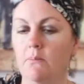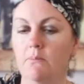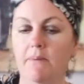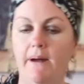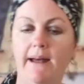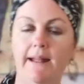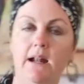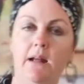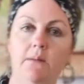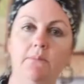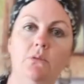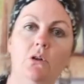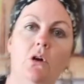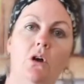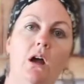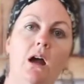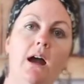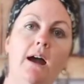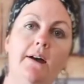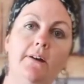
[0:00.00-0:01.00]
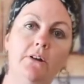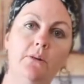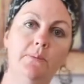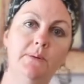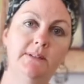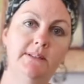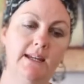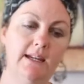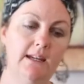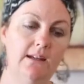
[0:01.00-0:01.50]
but I'm not
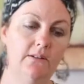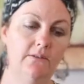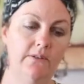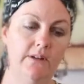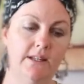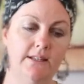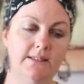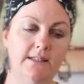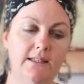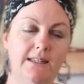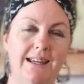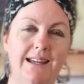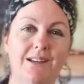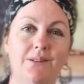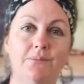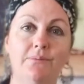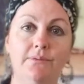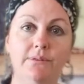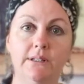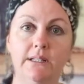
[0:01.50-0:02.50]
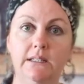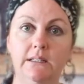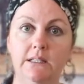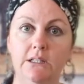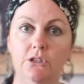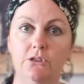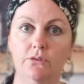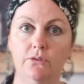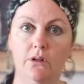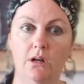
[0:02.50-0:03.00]
100% convinced that they're completely
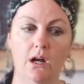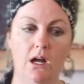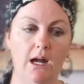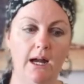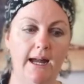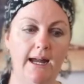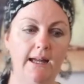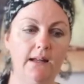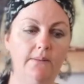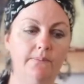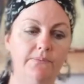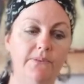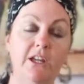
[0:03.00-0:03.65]
dry.